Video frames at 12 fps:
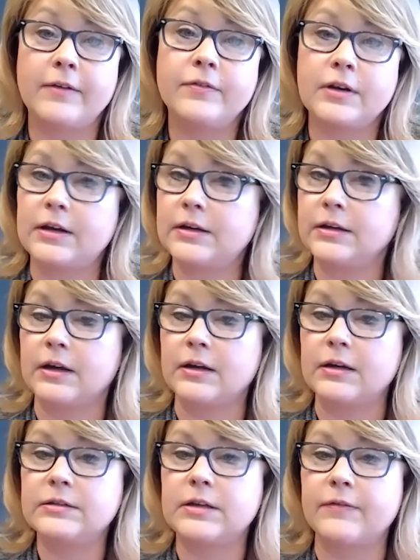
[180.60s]
to
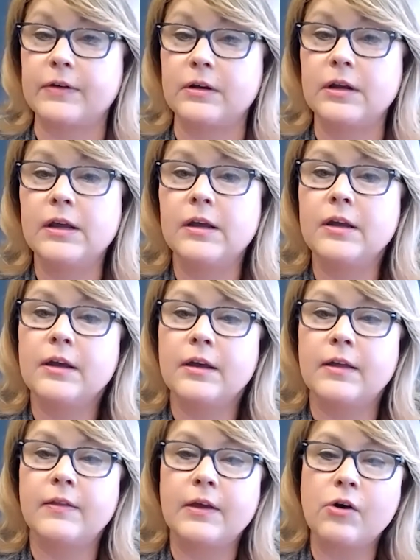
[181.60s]
1997,
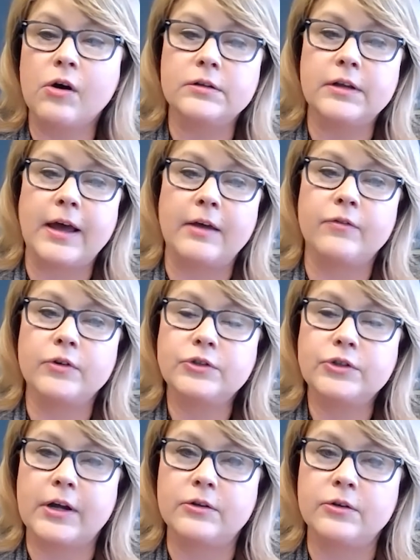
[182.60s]
and they called it Adverse
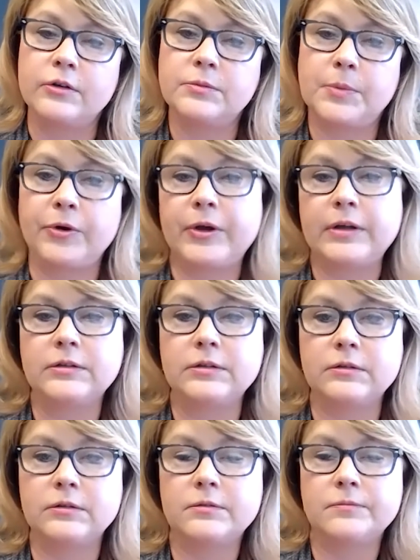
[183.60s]
Childhood
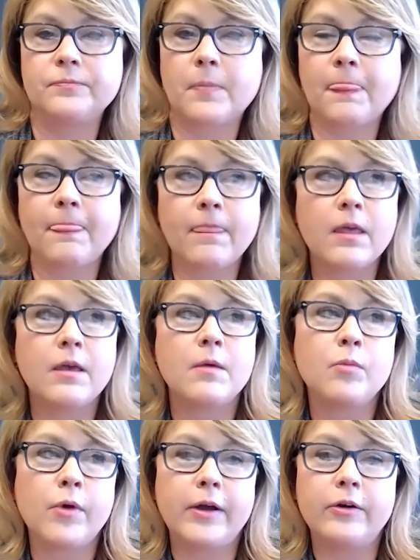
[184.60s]
Experiences.
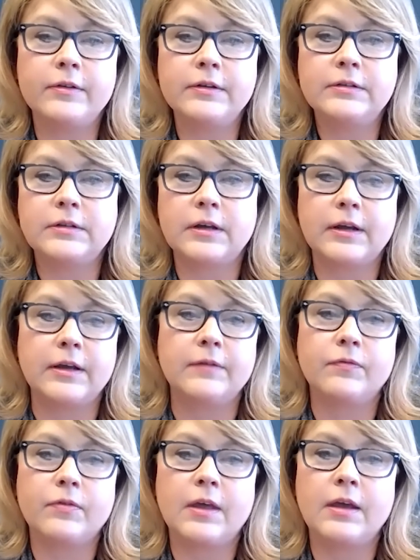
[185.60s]
Prior to this
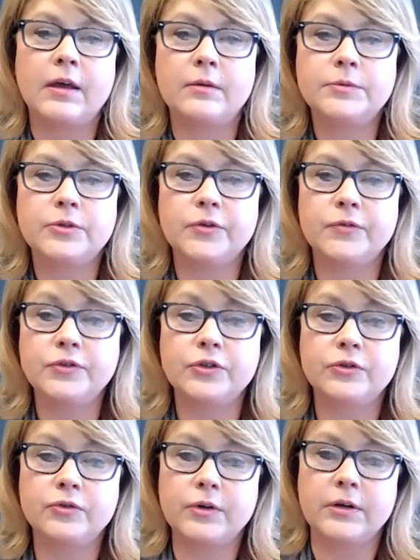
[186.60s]
study, they had observed
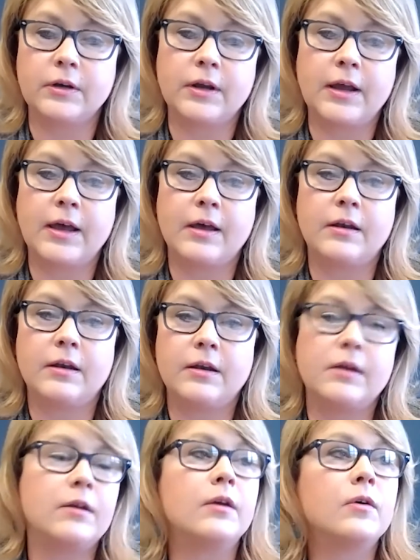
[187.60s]
children
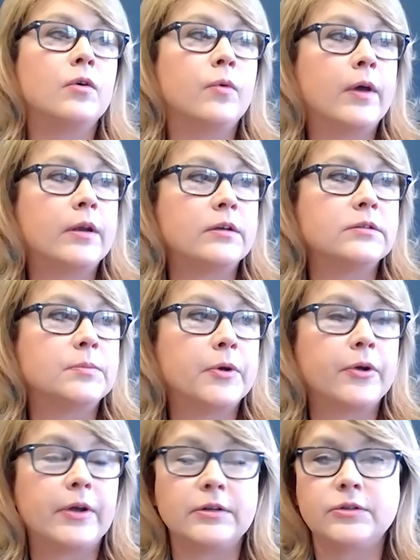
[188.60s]
who had
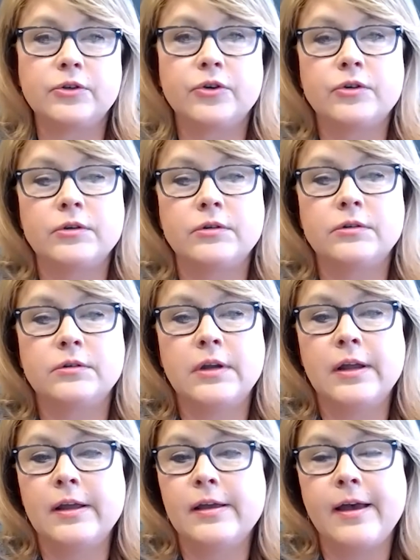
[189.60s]
experienced certain
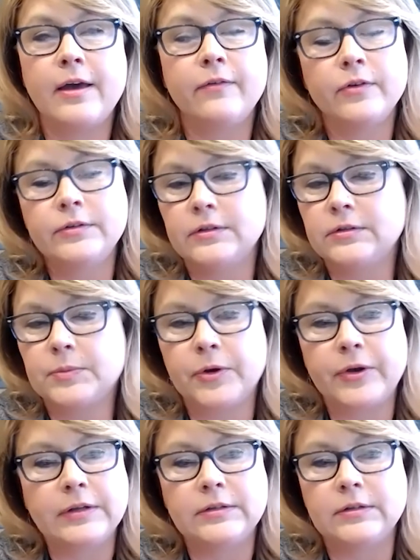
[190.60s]
adverse
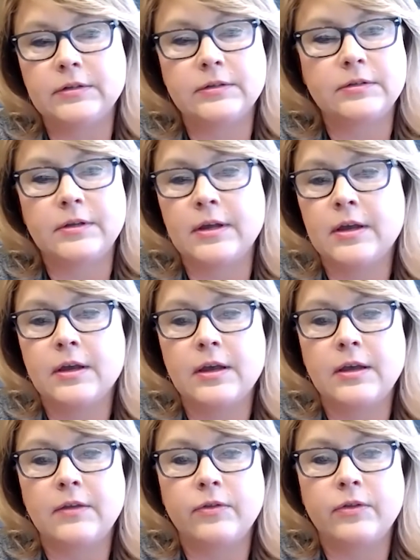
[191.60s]
experiences
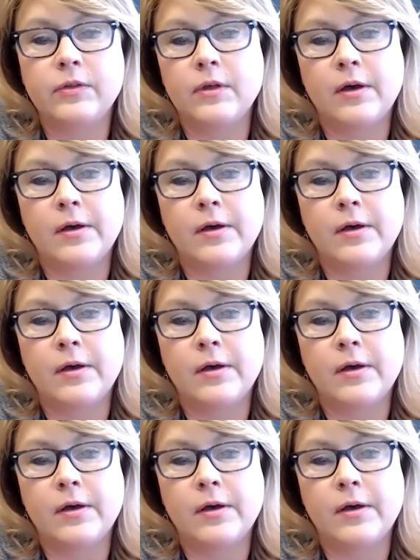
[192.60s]
in